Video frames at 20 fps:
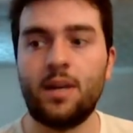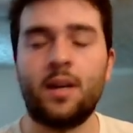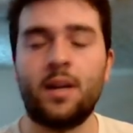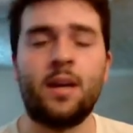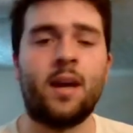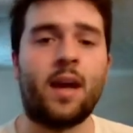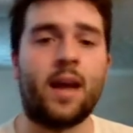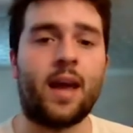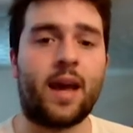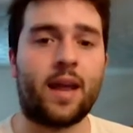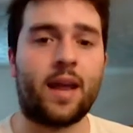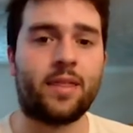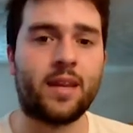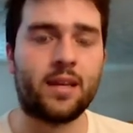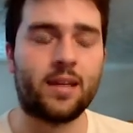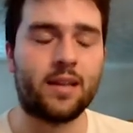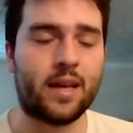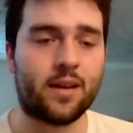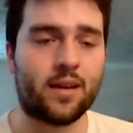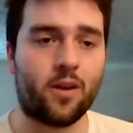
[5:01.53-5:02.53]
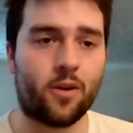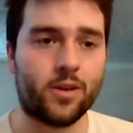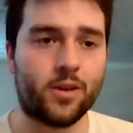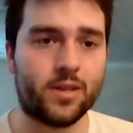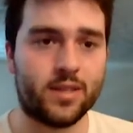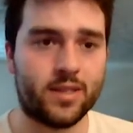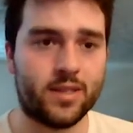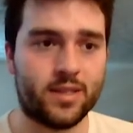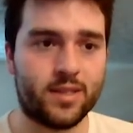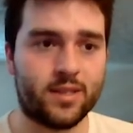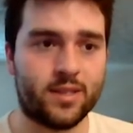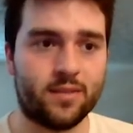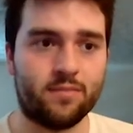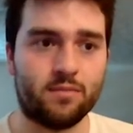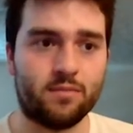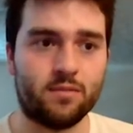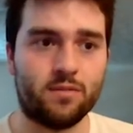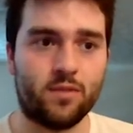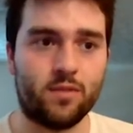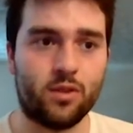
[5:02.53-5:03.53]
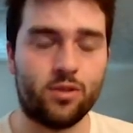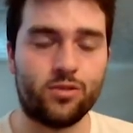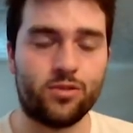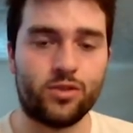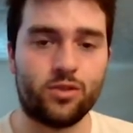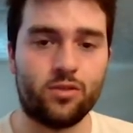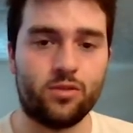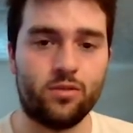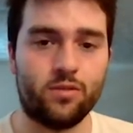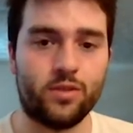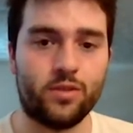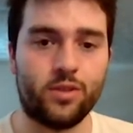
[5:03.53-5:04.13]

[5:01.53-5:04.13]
And I think a lot of artists, you